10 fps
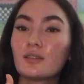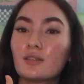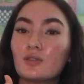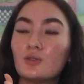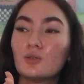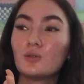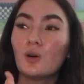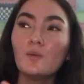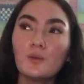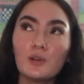to
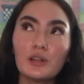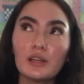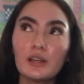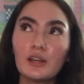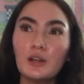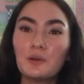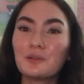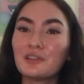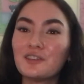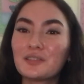hopefully
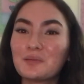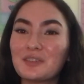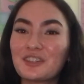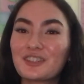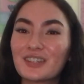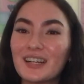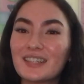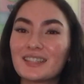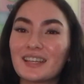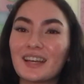relieve some of your
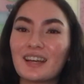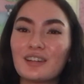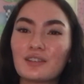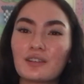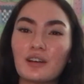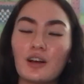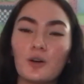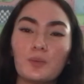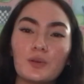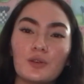stress and
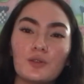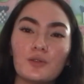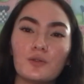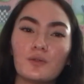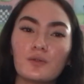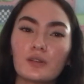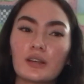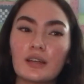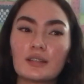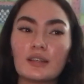help you
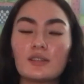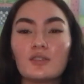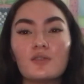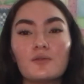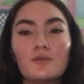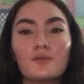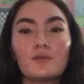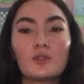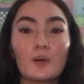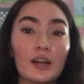get a sense of
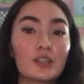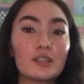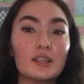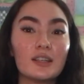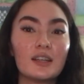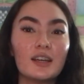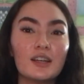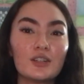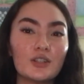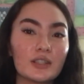direction
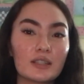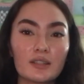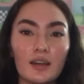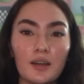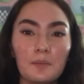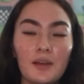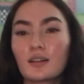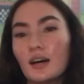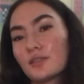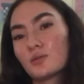during this time.
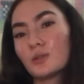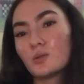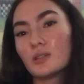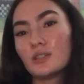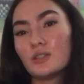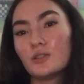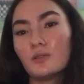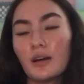Class of 2022, I